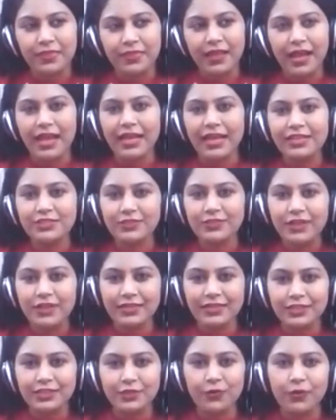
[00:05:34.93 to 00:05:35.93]
I
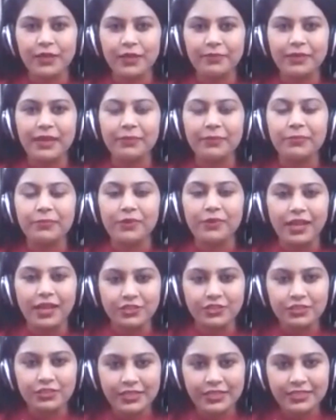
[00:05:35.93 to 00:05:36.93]
started growing my
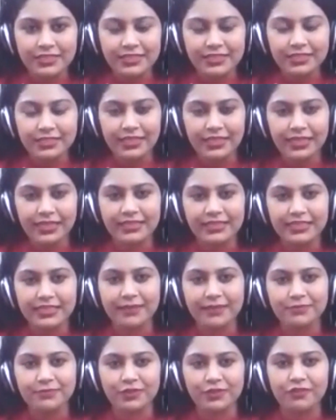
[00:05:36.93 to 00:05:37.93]
branches in
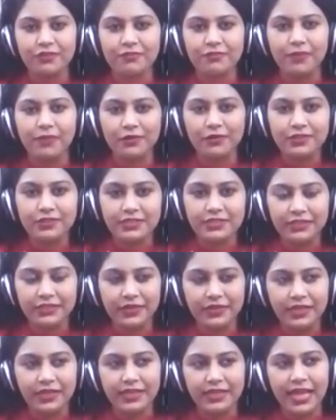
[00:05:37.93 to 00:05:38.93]
terms of
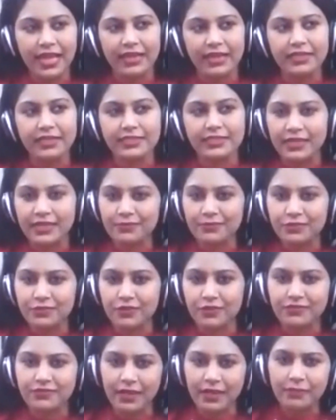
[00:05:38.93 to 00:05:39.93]
mountaineering and in terms
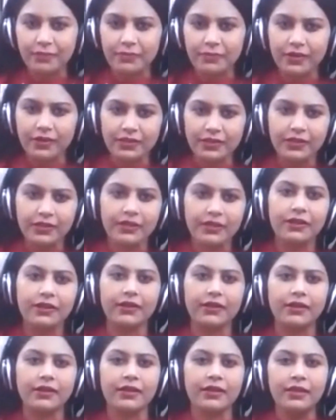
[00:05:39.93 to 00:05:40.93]
of some
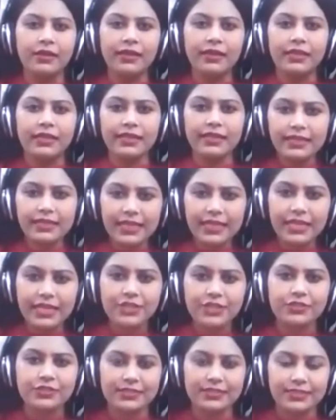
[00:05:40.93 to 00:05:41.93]
other
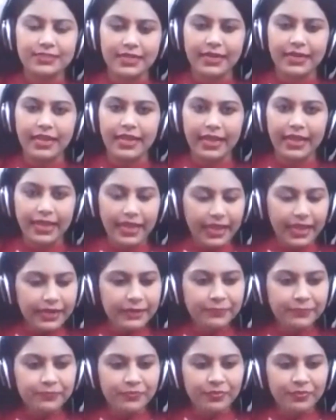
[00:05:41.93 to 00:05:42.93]
inclinations that I had.
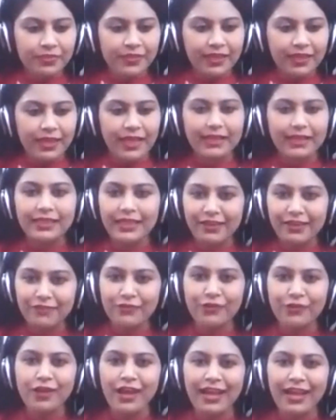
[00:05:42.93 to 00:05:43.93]
And
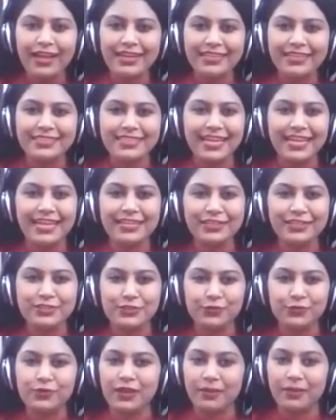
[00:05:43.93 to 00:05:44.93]
therefore, I had decided
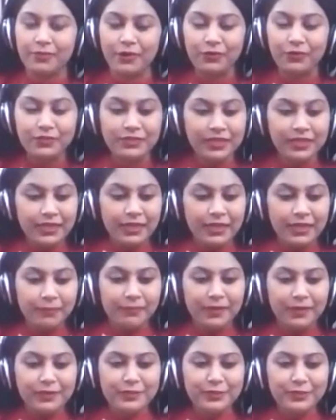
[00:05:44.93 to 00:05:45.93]
to come out.
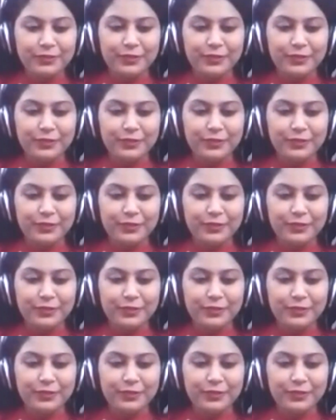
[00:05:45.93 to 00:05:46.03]
But